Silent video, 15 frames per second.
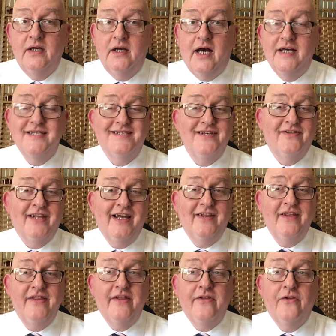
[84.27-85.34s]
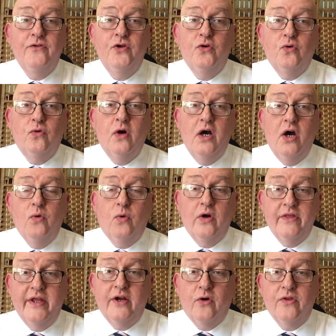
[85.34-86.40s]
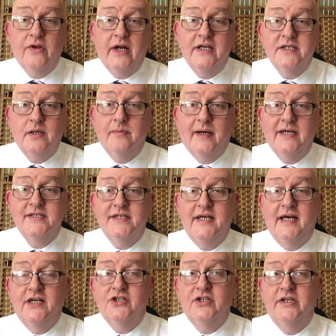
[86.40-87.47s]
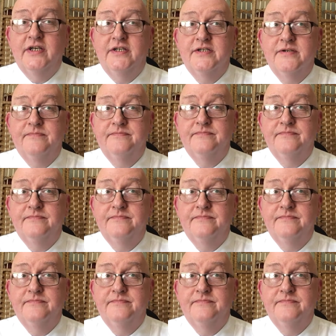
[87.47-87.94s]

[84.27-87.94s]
as it's unlikely that they'll know what their authorised capacity actually is.